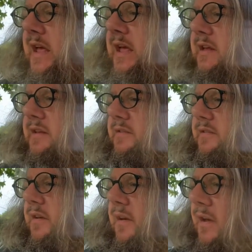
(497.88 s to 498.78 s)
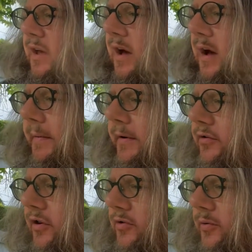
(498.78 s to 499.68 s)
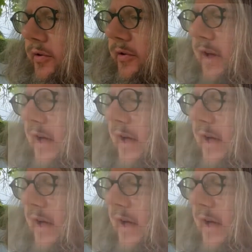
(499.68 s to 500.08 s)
is, it starts with